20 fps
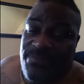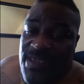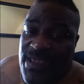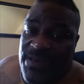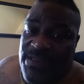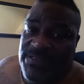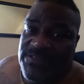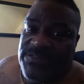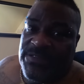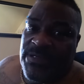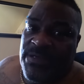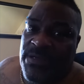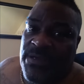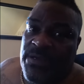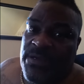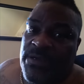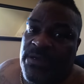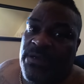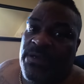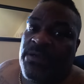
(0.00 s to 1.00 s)
minutes,
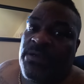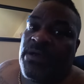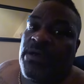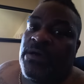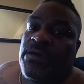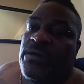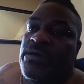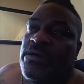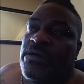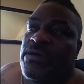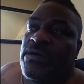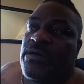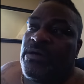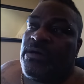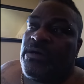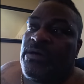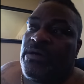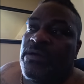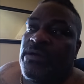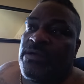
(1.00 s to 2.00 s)
the
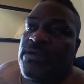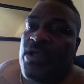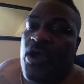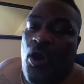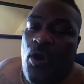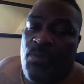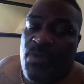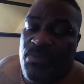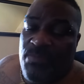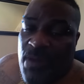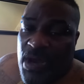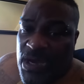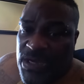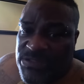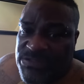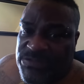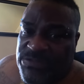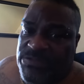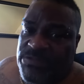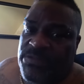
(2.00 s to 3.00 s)
homie
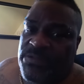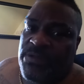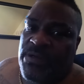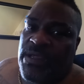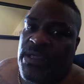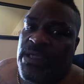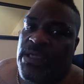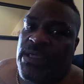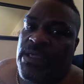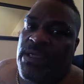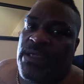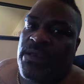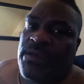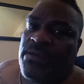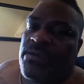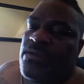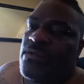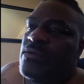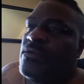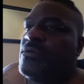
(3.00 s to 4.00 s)
Monster
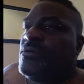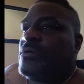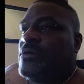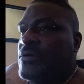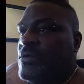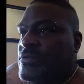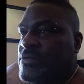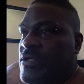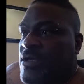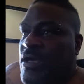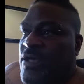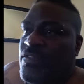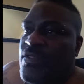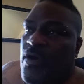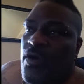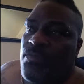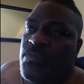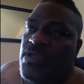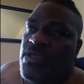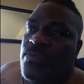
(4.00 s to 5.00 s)
and the other
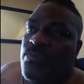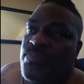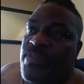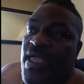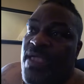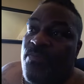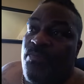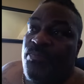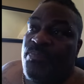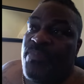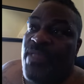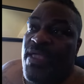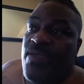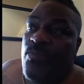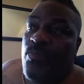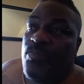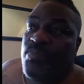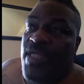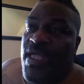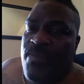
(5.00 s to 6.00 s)
homie,
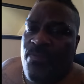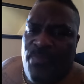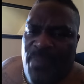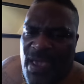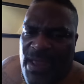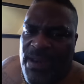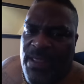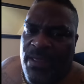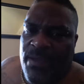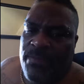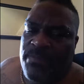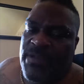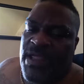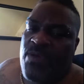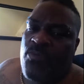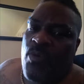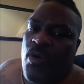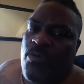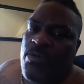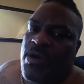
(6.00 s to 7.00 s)
they bell up. They
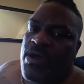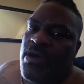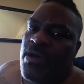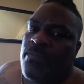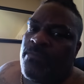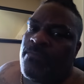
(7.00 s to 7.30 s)
woke up.